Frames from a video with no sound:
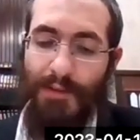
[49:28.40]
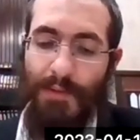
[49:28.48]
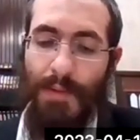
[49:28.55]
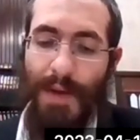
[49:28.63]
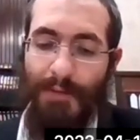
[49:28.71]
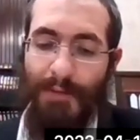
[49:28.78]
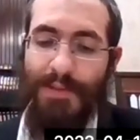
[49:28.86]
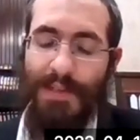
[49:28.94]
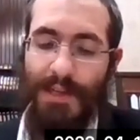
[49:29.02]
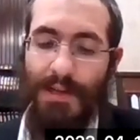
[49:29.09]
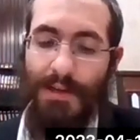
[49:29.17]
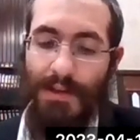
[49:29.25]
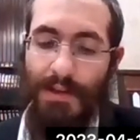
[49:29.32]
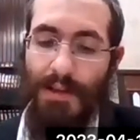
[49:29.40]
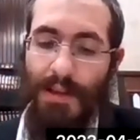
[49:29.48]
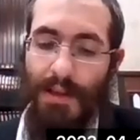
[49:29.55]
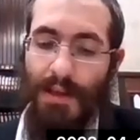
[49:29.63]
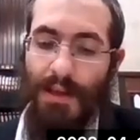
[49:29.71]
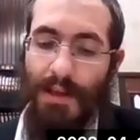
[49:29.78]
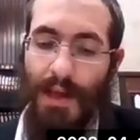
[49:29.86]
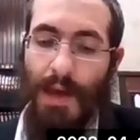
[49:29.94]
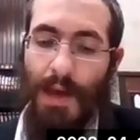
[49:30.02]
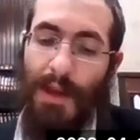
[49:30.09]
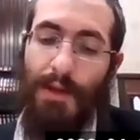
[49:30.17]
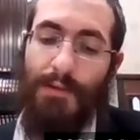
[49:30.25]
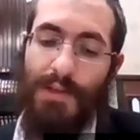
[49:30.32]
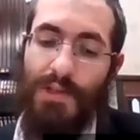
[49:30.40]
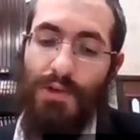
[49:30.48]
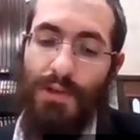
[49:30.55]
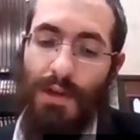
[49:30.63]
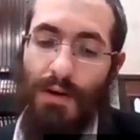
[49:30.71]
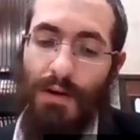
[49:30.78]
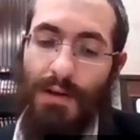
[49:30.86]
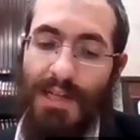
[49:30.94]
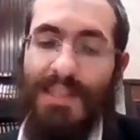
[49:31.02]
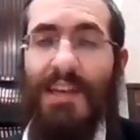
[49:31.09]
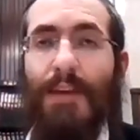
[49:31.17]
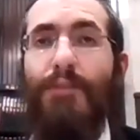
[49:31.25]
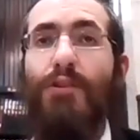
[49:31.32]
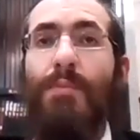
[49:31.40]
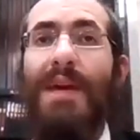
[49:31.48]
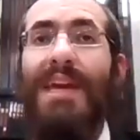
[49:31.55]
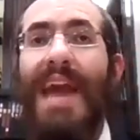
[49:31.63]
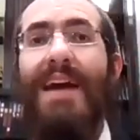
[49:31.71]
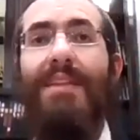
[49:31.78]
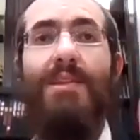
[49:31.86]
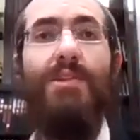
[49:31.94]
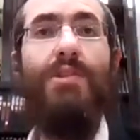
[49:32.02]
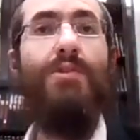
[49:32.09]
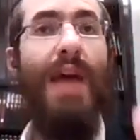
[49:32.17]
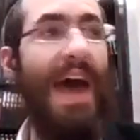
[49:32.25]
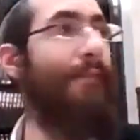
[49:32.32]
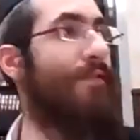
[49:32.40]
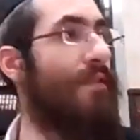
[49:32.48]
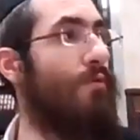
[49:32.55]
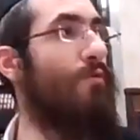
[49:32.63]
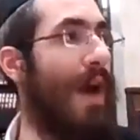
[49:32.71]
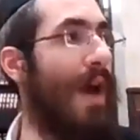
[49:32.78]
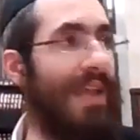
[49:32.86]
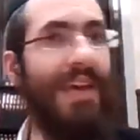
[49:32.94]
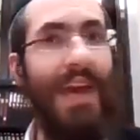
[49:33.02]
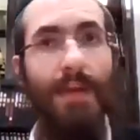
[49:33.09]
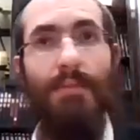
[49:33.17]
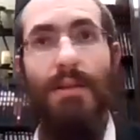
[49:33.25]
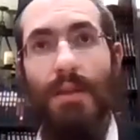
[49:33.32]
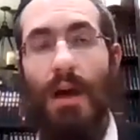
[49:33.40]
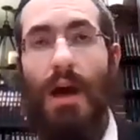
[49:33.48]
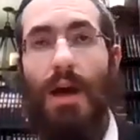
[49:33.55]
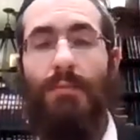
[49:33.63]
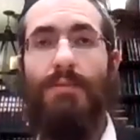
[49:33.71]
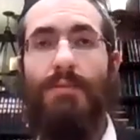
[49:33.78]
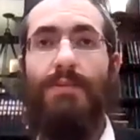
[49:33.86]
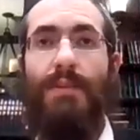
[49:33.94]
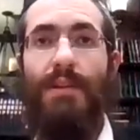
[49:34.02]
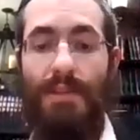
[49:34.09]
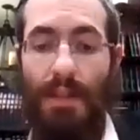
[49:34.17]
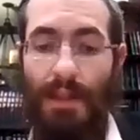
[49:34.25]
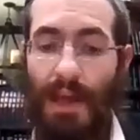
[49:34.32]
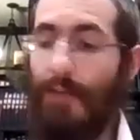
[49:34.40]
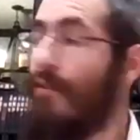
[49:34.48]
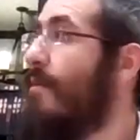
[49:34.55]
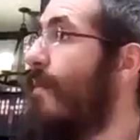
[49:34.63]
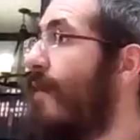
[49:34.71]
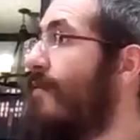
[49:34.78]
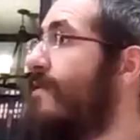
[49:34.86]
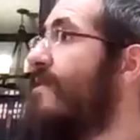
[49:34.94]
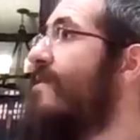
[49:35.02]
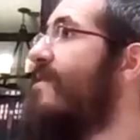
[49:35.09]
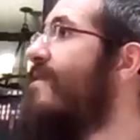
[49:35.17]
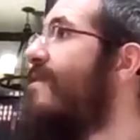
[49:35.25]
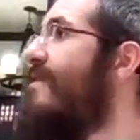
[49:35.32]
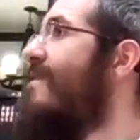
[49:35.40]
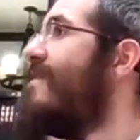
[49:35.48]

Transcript: you have to be mafsik in the middle of your suda. Because if you began the suda after already came the time of svira, so then you have to be mafsik.